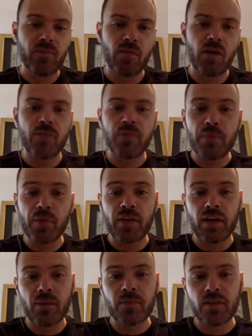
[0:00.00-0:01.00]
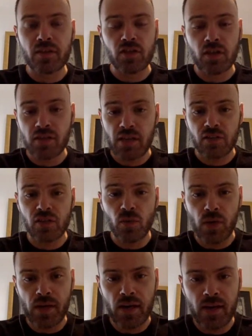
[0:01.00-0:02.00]
of people that come to the exchange is actually
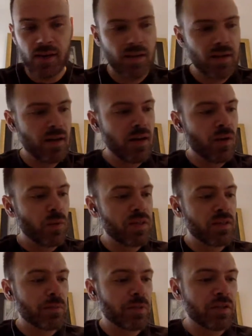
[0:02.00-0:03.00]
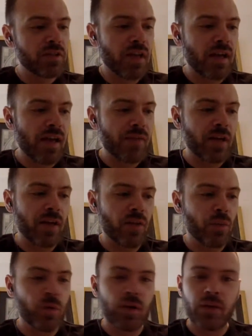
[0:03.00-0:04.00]
quite high. We simply just haven't gotten
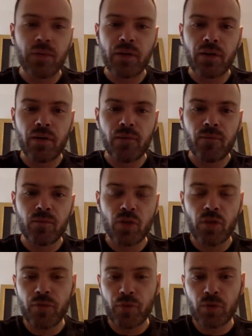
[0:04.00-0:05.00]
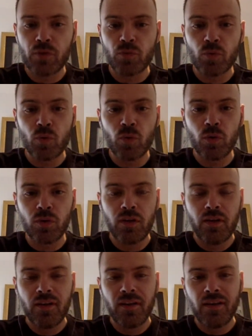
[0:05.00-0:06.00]
the word out there. So the first
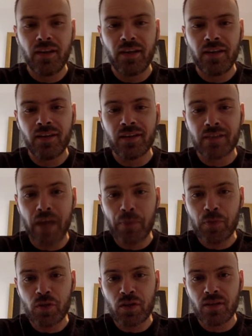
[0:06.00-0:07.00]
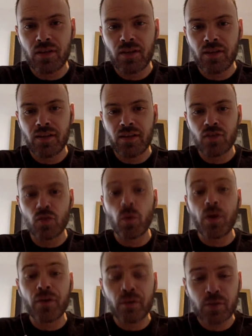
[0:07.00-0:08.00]
rule in adoption is
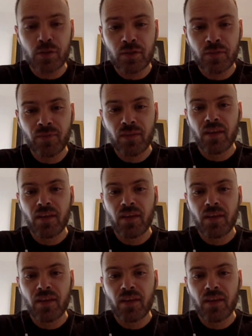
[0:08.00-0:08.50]
awareness.